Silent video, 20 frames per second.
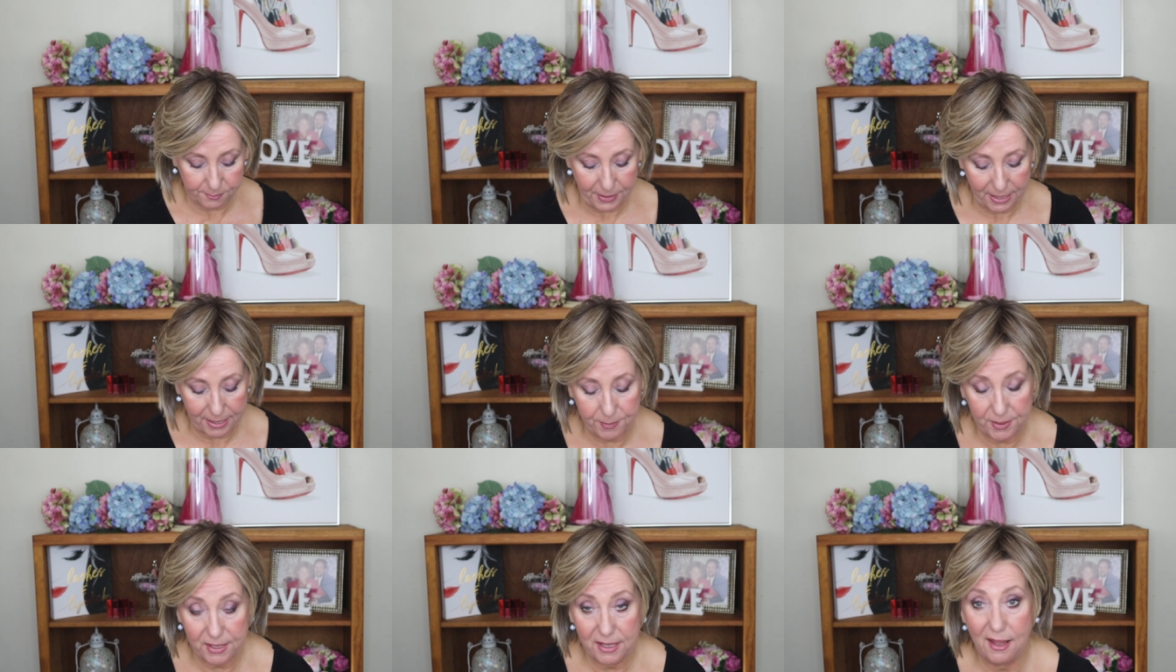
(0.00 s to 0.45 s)

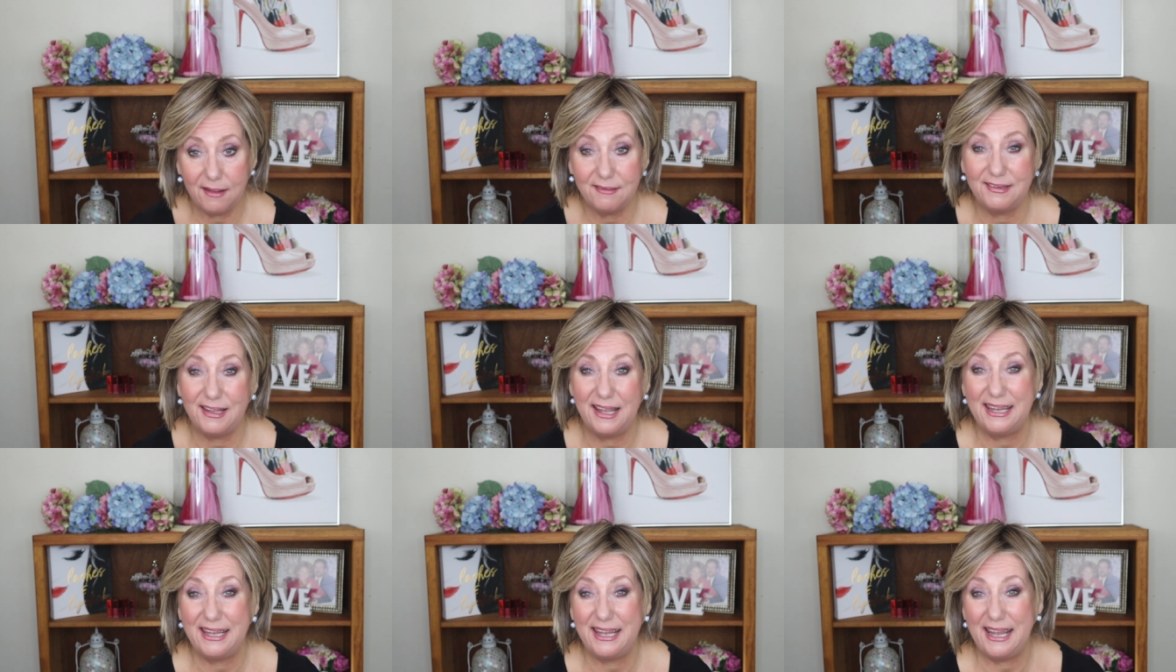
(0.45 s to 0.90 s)
Maybe
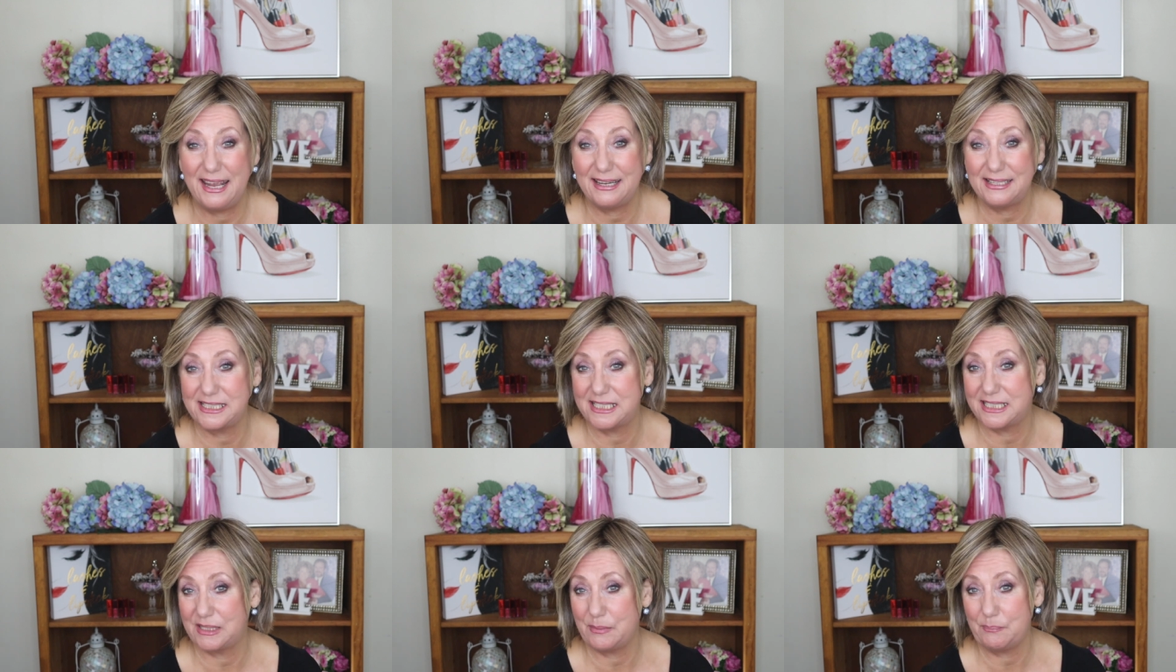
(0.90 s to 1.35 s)
as I
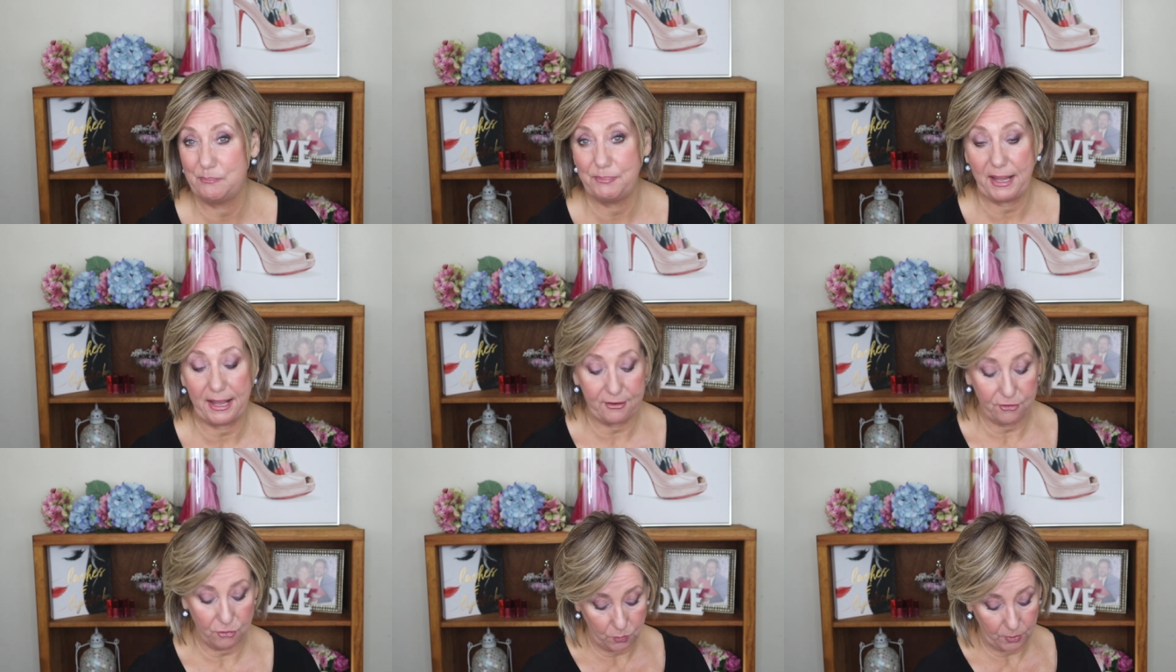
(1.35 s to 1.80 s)
get
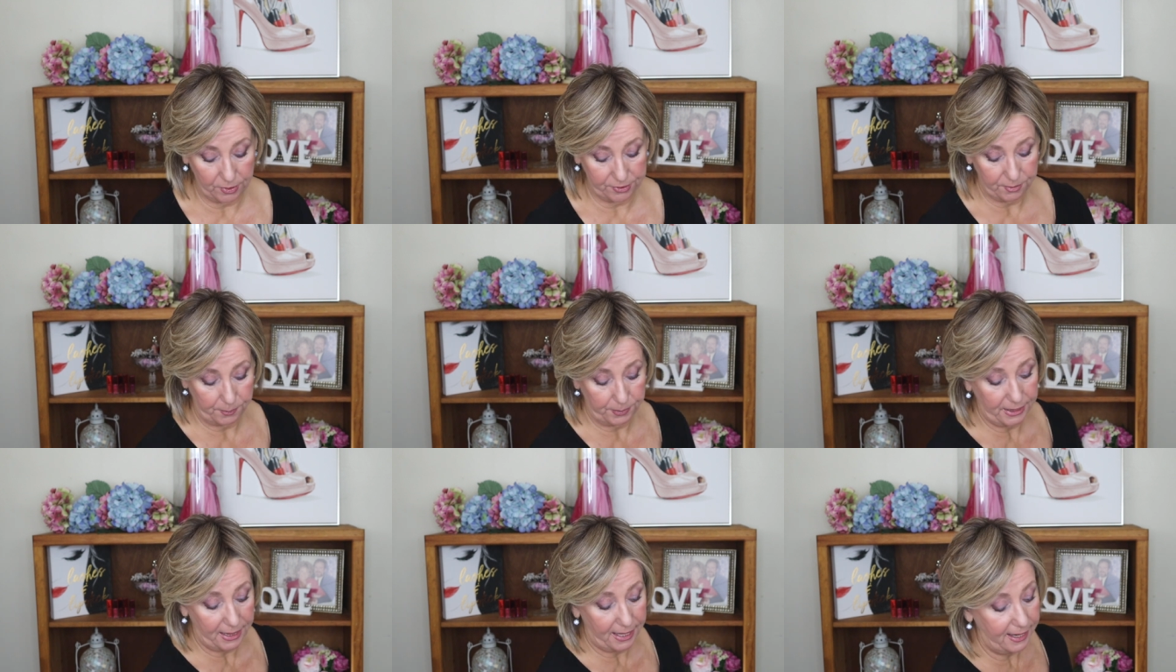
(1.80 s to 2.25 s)
better
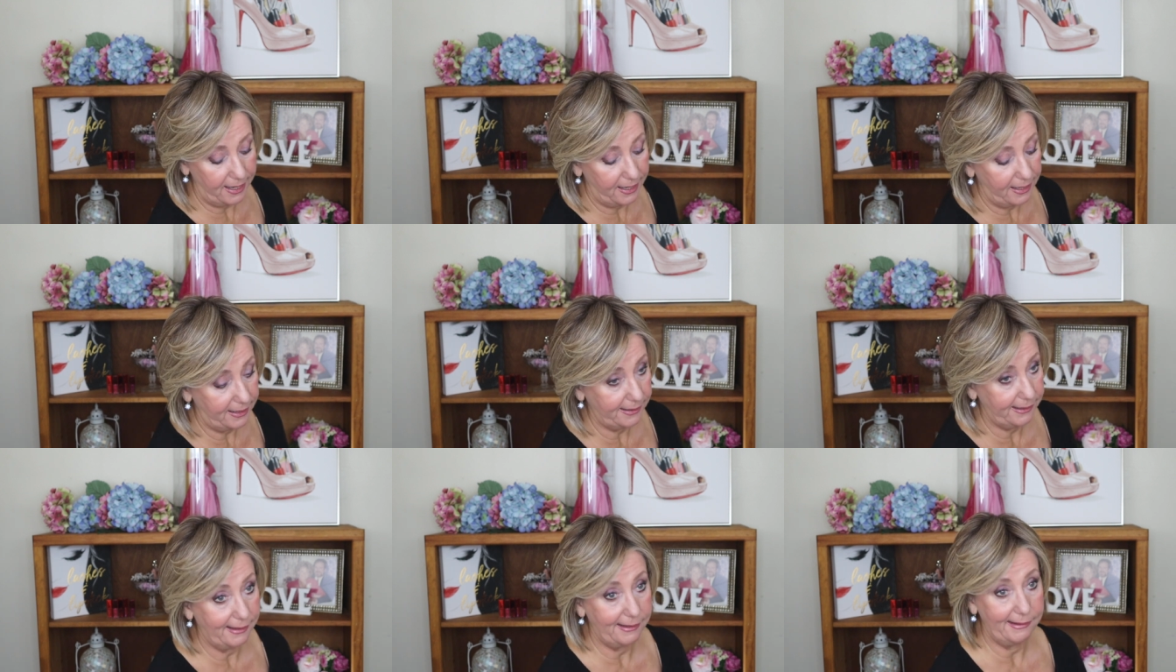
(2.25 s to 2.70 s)
with
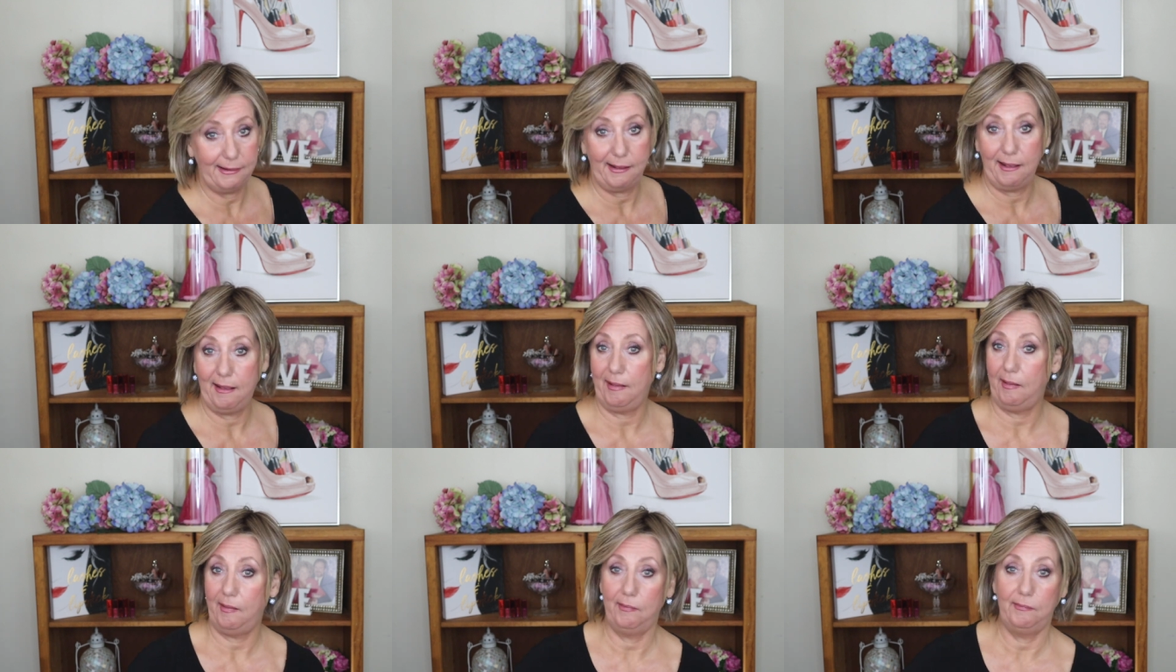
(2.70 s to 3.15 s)
applying it,
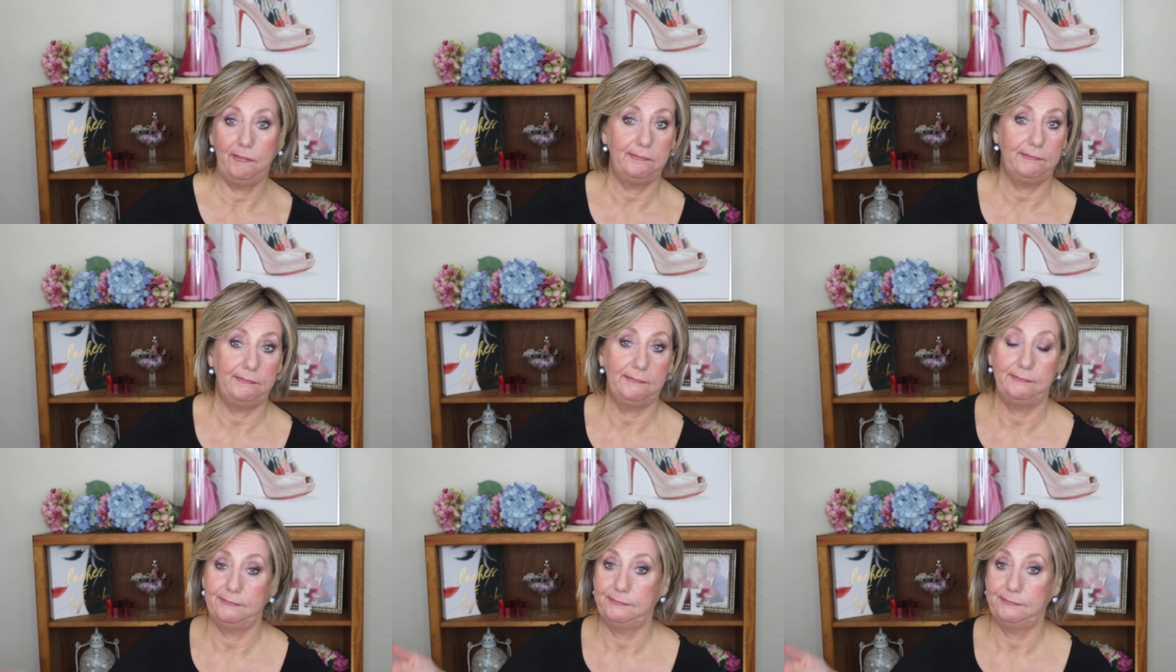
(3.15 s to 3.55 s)
I'll